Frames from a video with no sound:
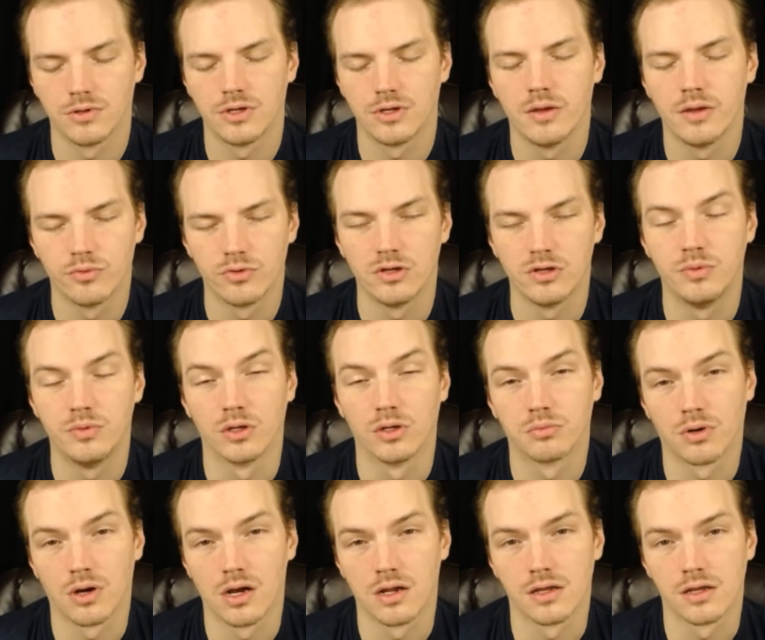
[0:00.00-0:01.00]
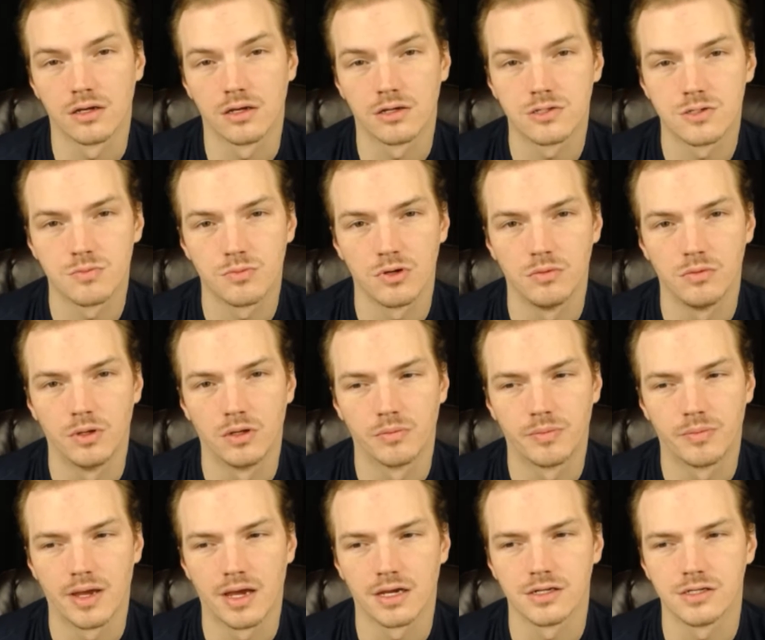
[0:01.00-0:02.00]
pre-built products, pre-built
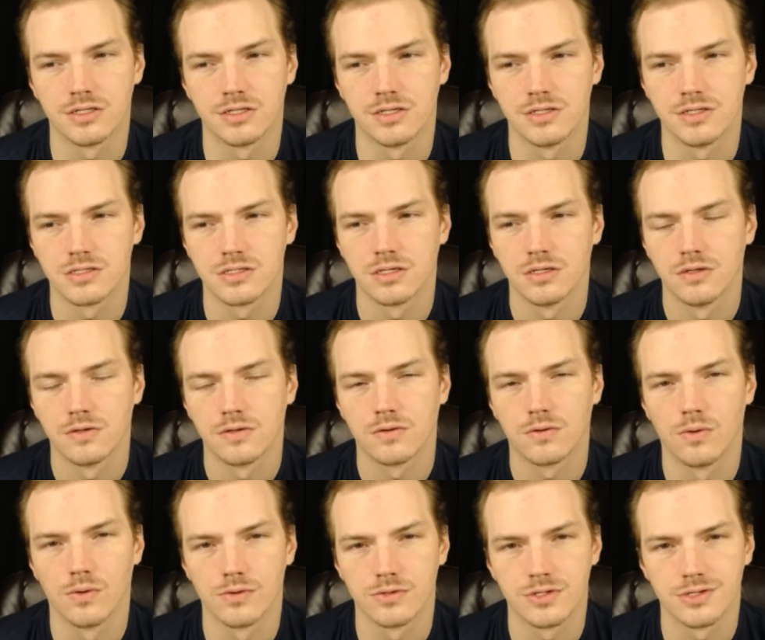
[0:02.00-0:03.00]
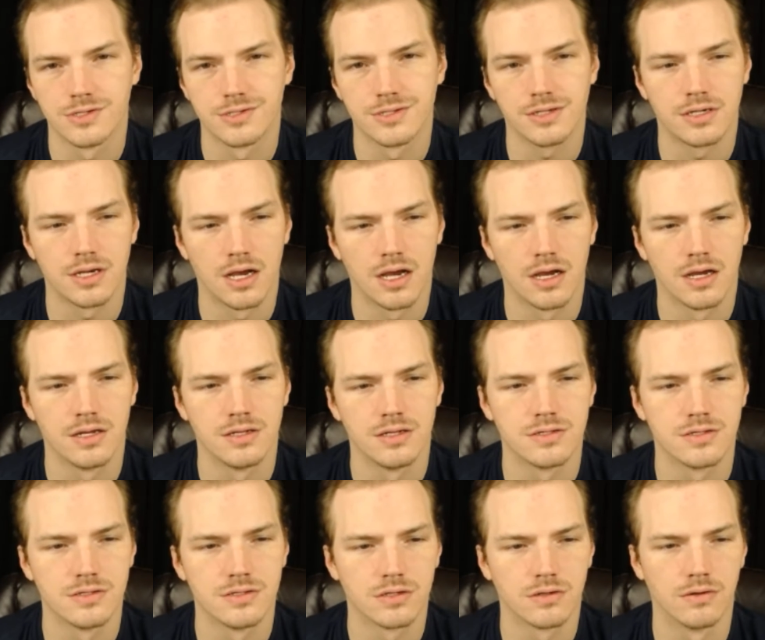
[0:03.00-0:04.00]
packages, courses and guides,
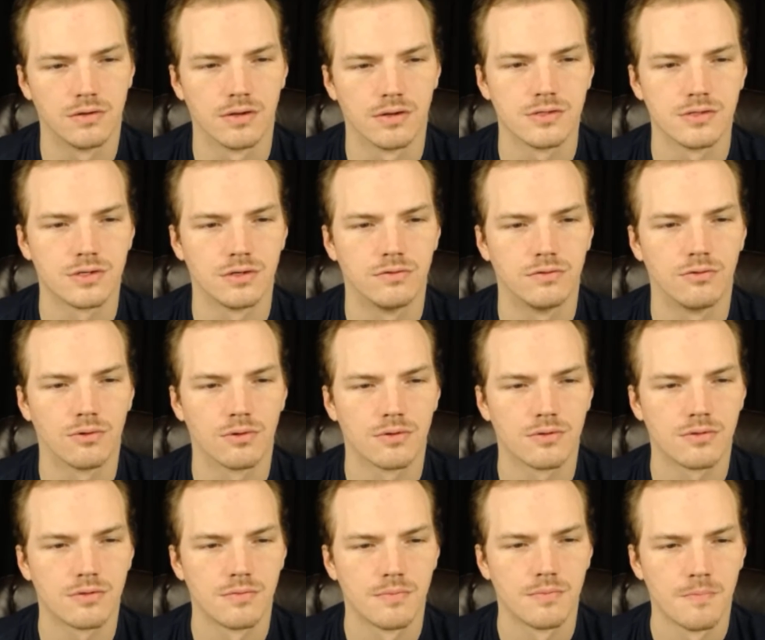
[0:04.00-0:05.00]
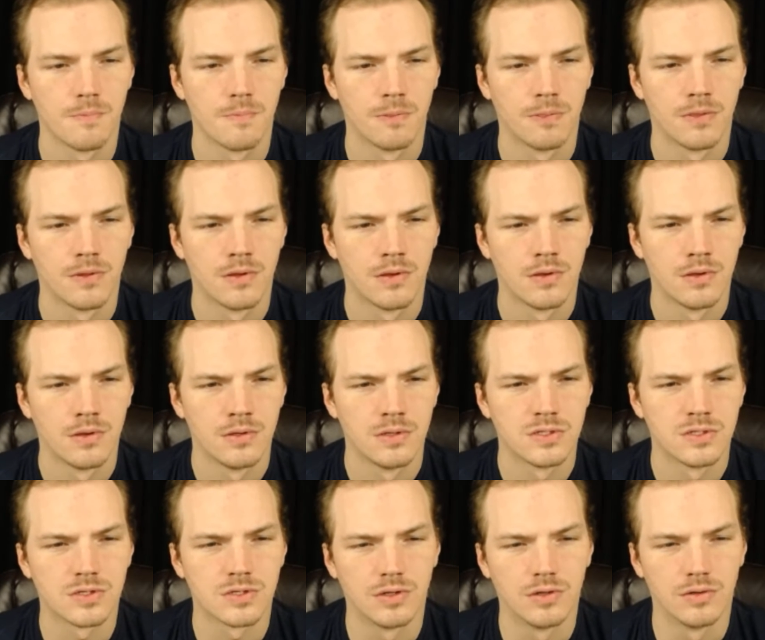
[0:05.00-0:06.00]
and so on and so forth.
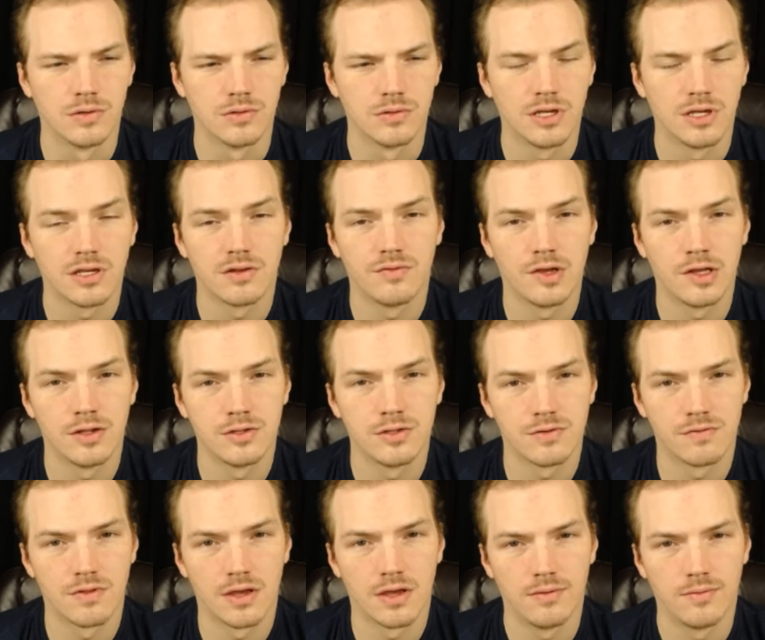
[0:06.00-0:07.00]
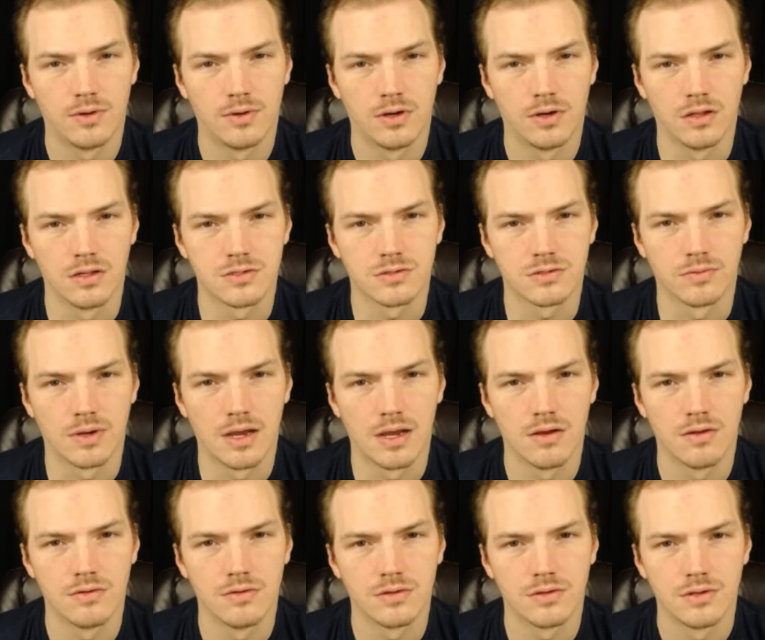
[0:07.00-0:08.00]
So take advantage of that while it's
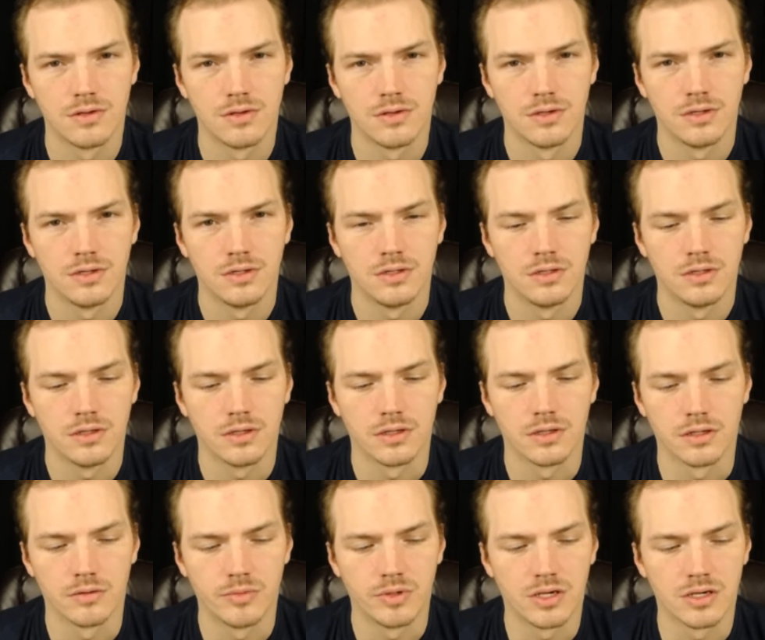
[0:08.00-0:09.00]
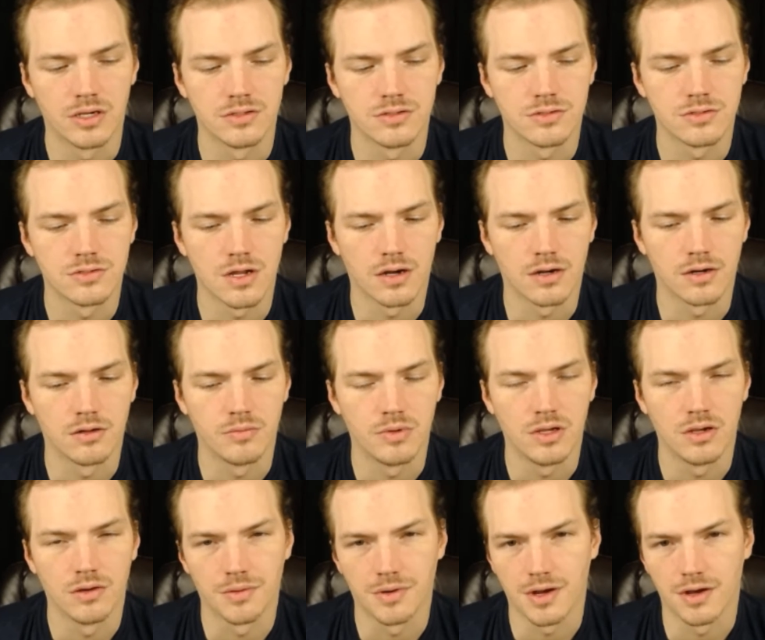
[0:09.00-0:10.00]
around, because it's not going to
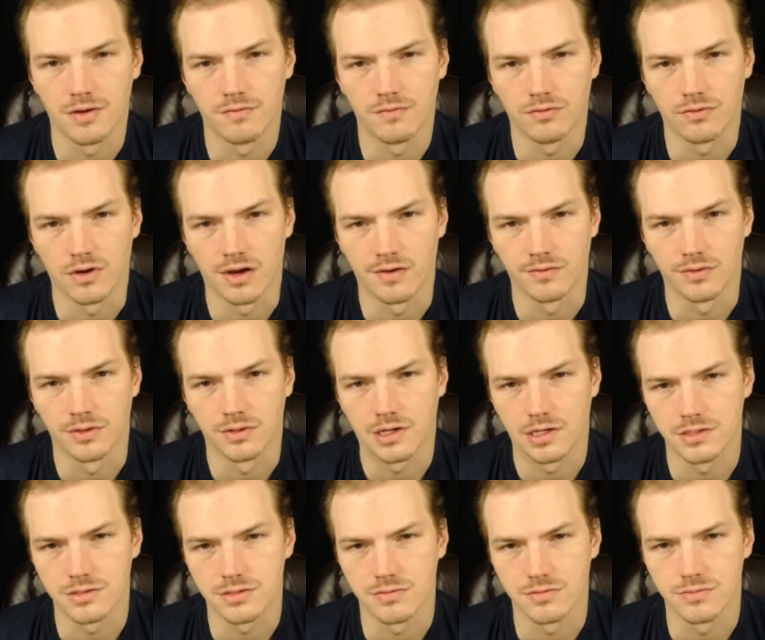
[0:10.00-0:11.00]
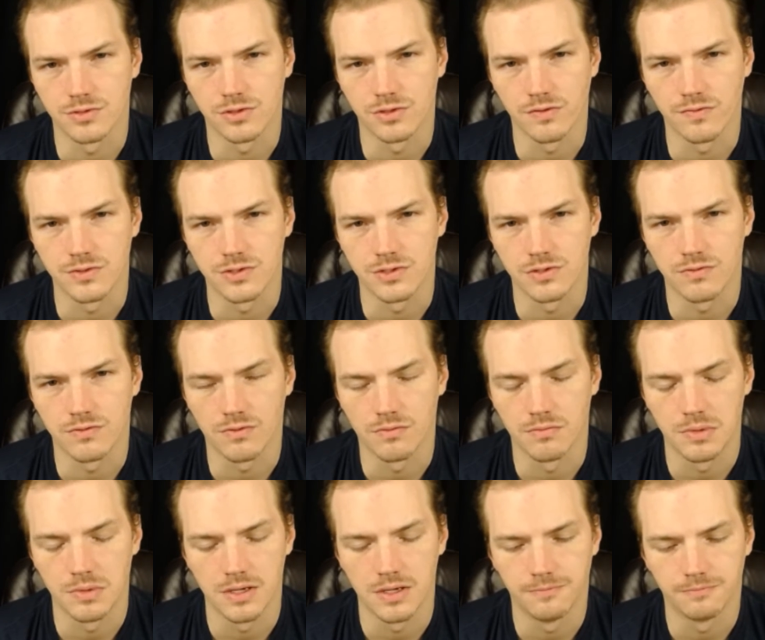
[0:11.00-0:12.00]
be around forever, custom services from
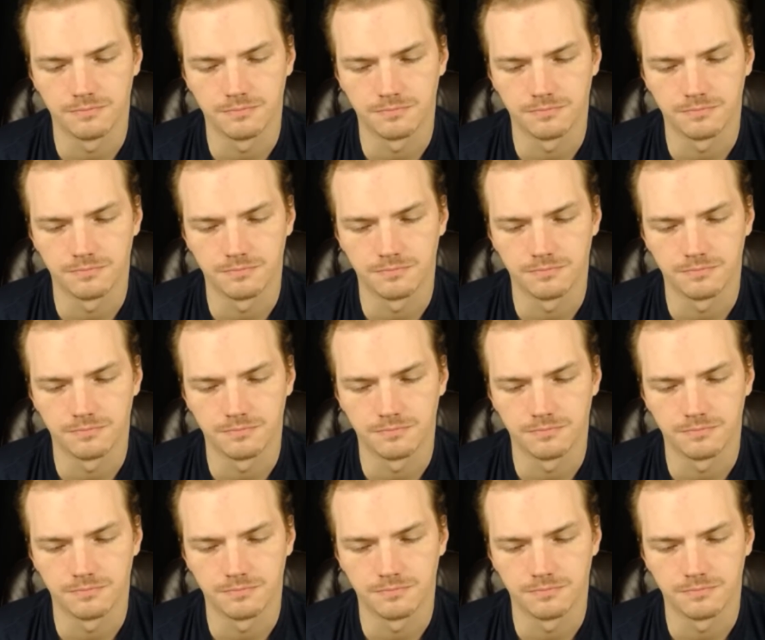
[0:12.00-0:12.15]
me.